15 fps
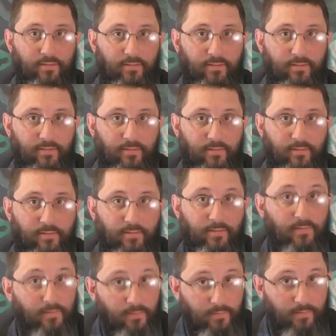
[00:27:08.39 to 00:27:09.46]

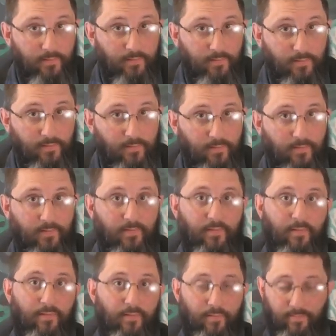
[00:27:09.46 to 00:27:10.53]

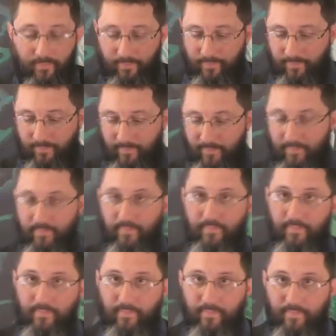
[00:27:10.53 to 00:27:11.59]

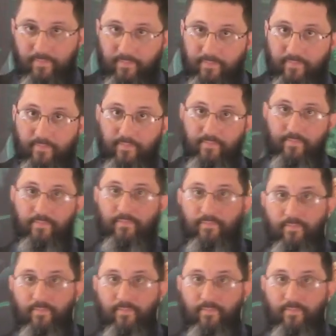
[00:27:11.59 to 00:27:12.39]
Nobody speaks.